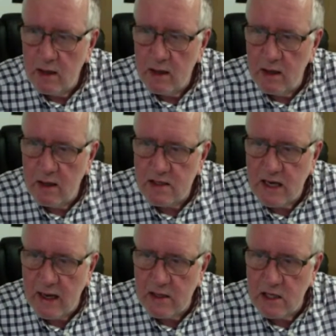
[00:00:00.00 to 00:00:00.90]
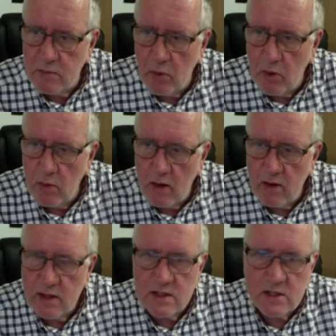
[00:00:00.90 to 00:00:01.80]
it's getting to the point where
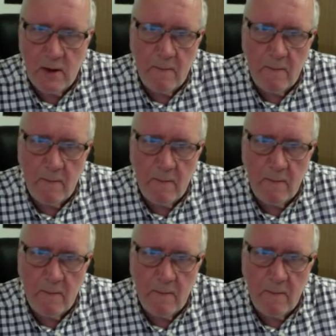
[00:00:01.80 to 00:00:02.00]
it's